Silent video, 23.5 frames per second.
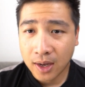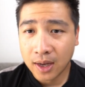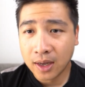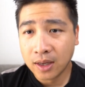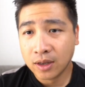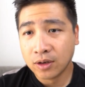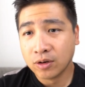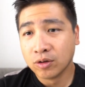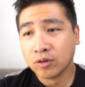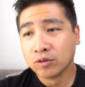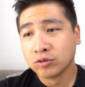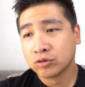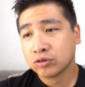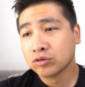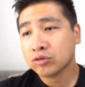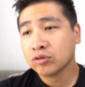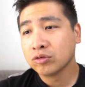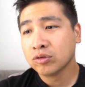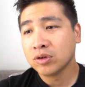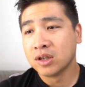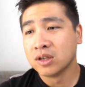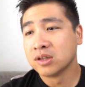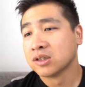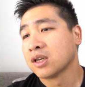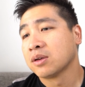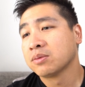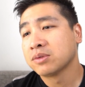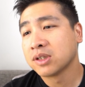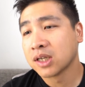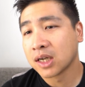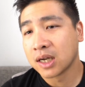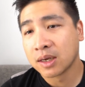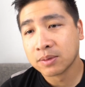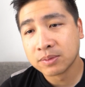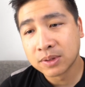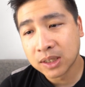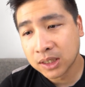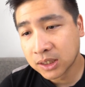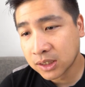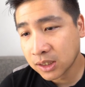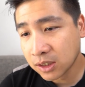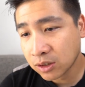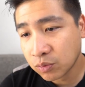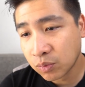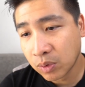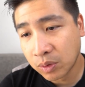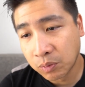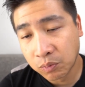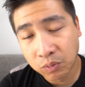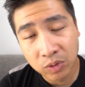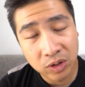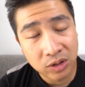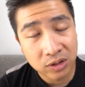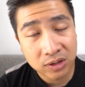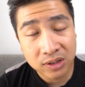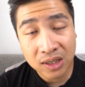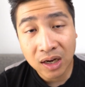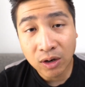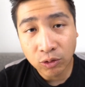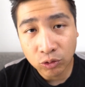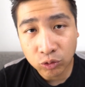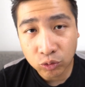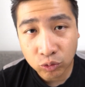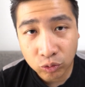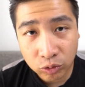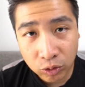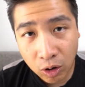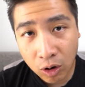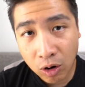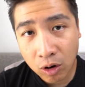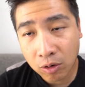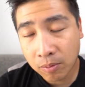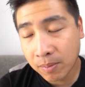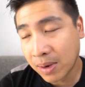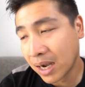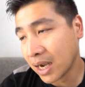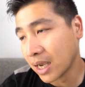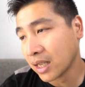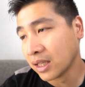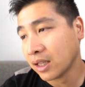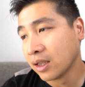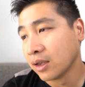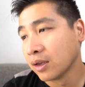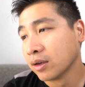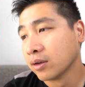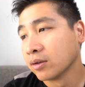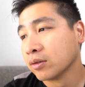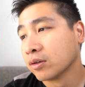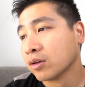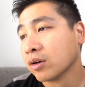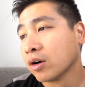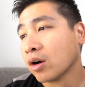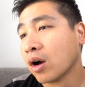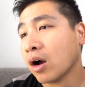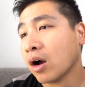And also in some circumstances, when we sell too long, marketing